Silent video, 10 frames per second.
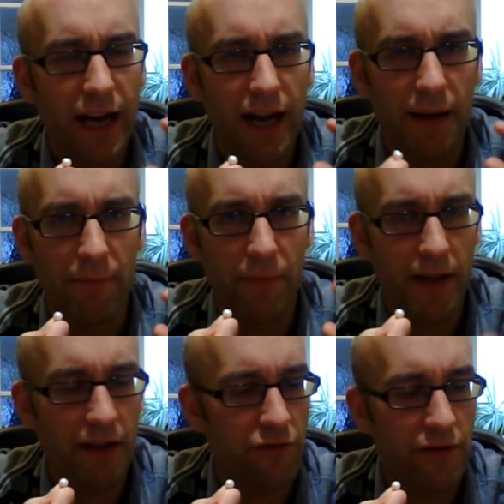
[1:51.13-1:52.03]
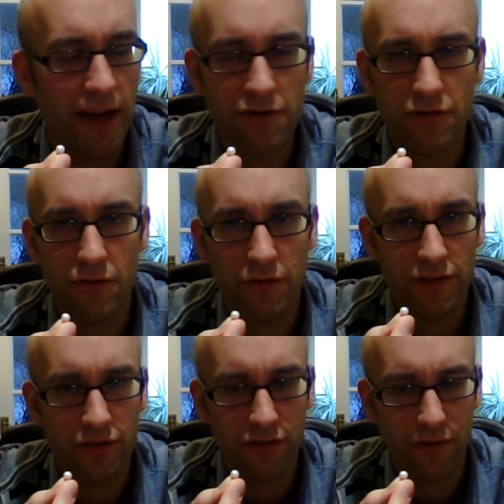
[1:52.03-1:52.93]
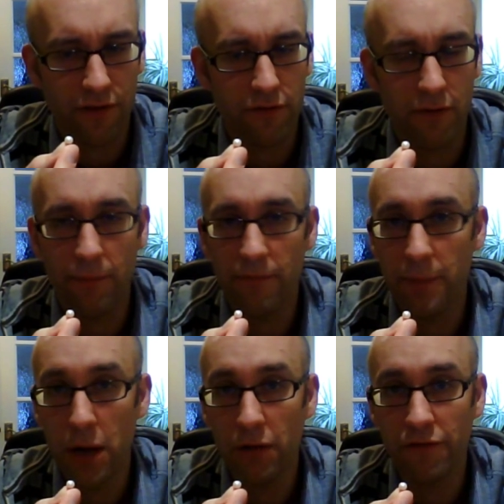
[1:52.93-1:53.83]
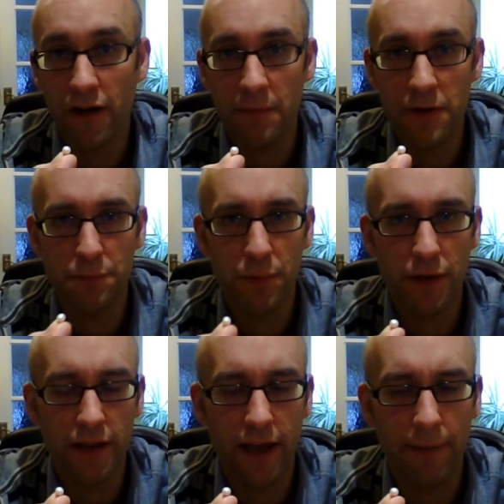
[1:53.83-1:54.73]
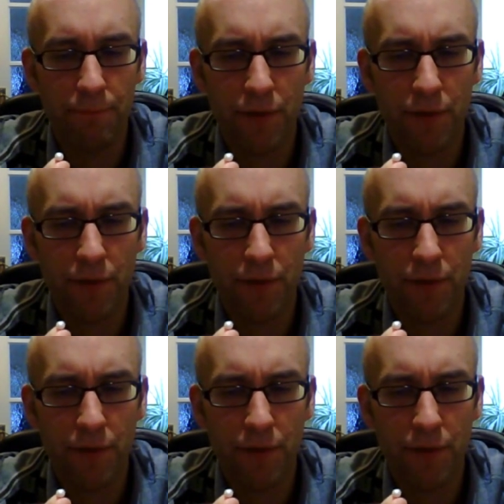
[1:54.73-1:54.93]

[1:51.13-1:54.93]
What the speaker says: either through natural causes or through a pearl farmer who's put it there.